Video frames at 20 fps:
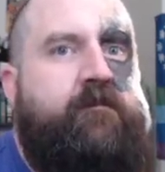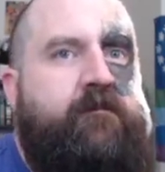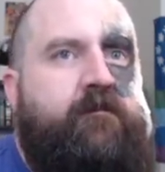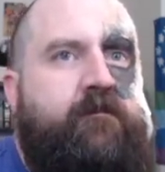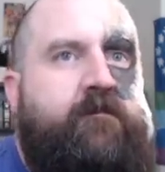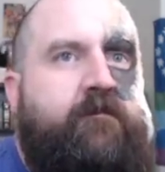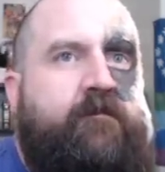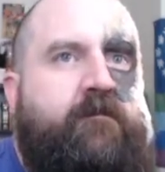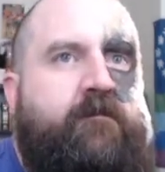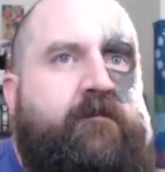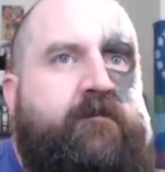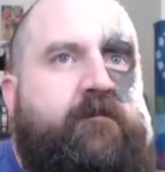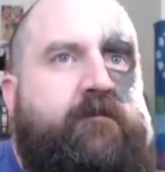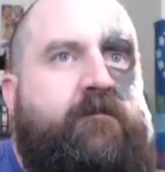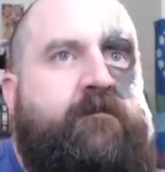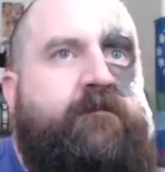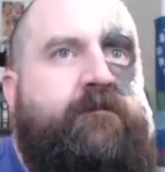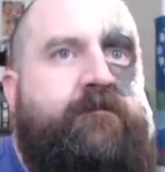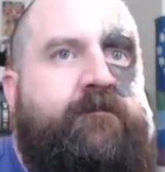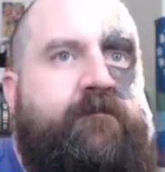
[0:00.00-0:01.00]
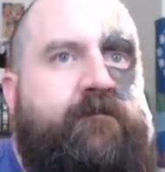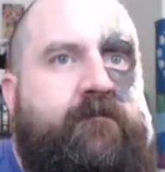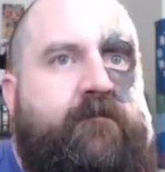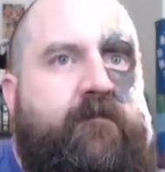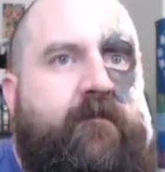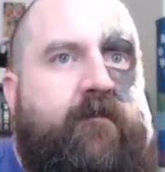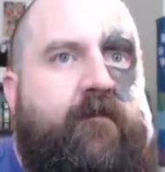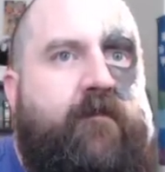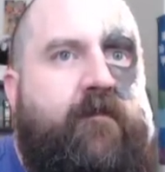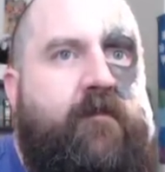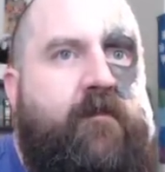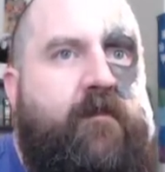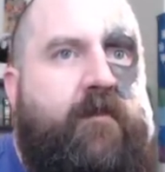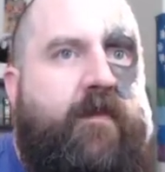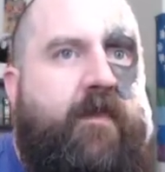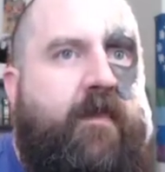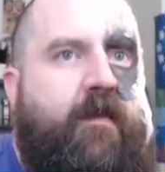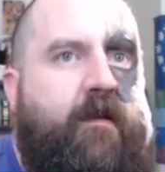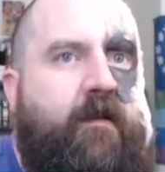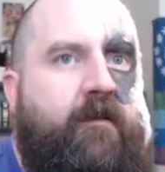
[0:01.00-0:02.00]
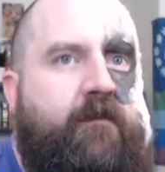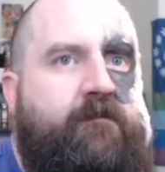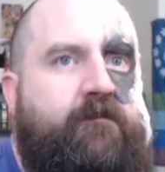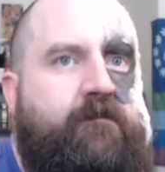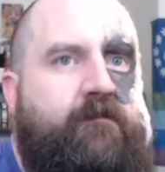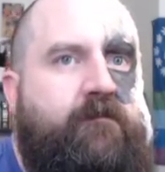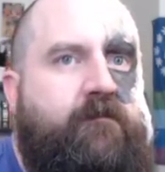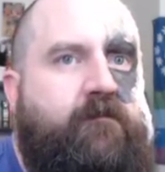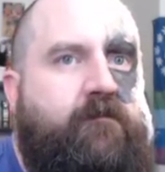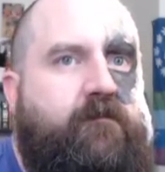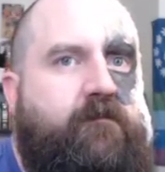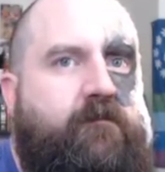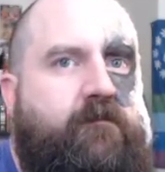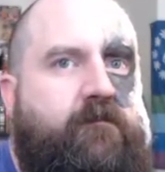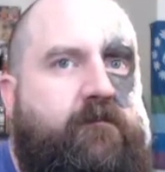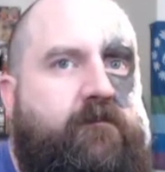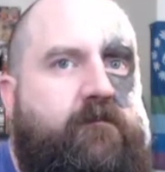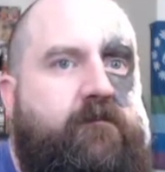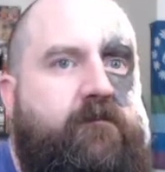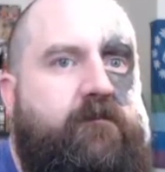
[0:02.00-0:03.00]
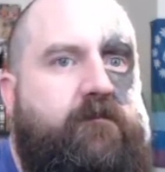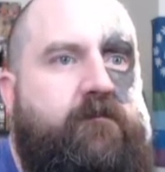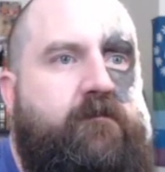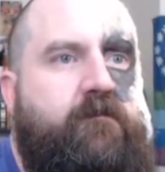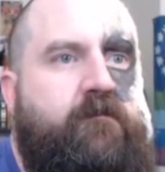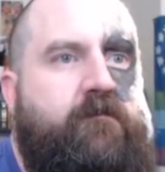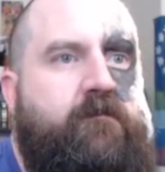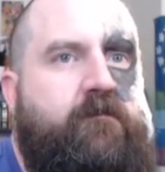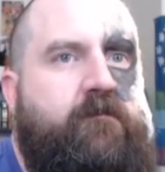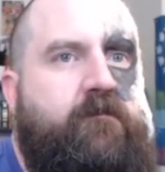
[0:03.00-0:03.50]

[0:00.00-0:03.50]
(not speaking)